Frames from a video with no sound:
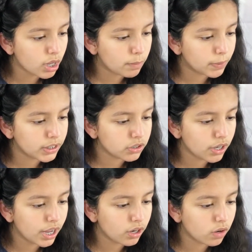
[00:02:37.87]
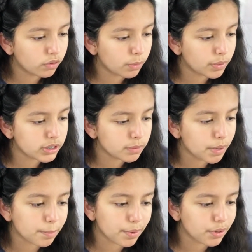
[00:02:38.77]
Place your hand over a piece of
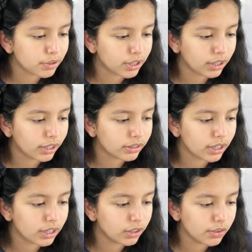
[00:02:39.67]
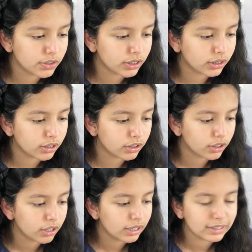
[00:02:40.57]
paper to collect any loose glitter,
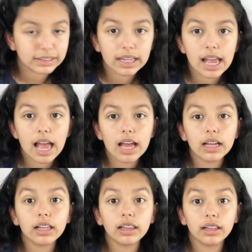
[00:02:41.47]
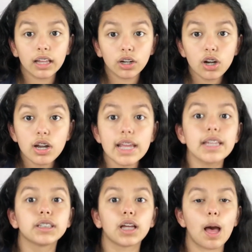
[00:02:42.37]
because glitter
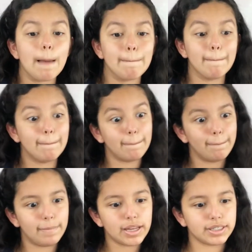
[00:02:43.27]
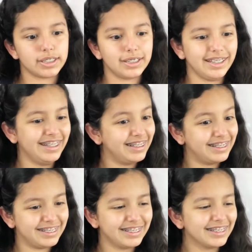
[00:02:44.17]
is
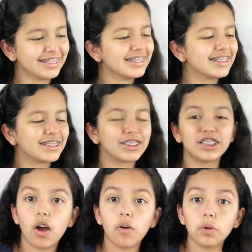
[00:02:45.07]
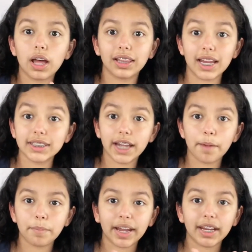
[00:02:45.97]
messy. So let's get
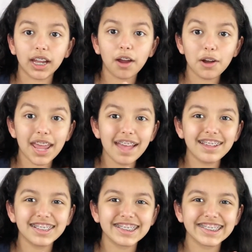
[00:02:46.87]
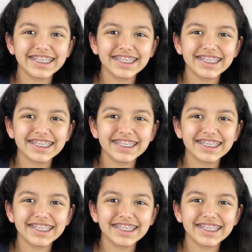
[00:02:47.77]
painting our nails.